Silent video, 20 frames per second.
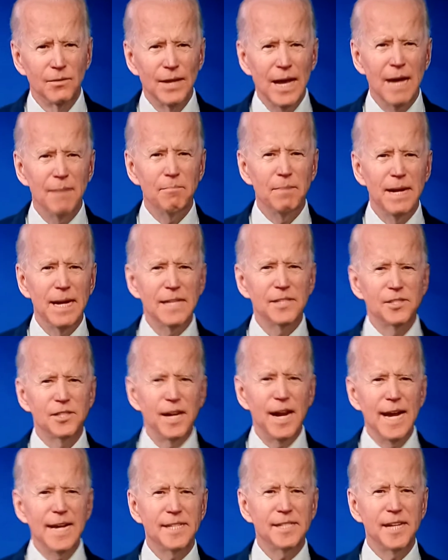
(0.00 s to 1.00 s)
that means that
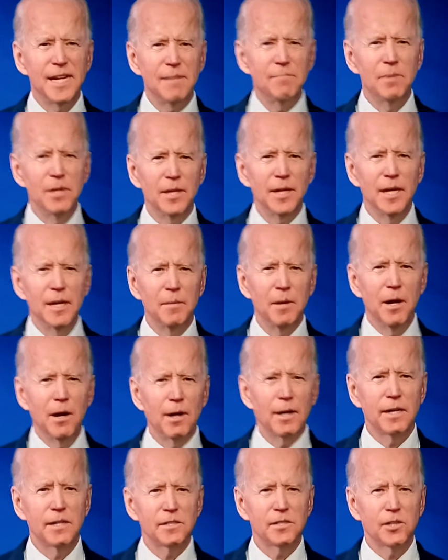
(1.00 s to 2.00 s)
18 million
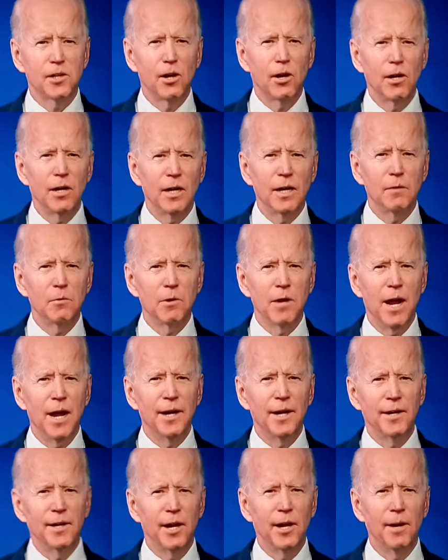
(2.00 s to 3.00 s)
Americans currently relying
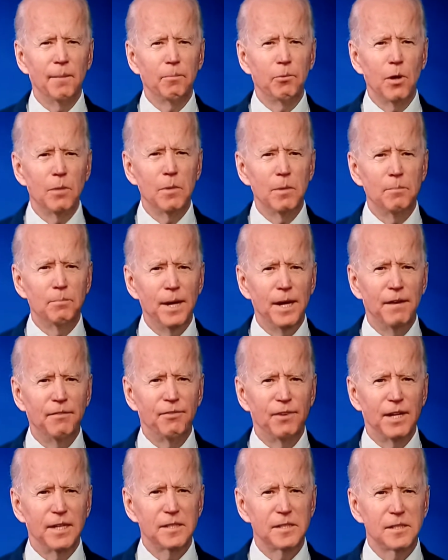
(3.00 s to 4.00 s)
on unemployment
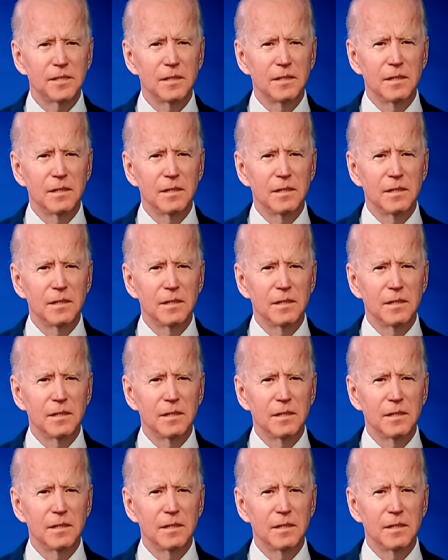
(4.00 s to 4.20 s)
benefits,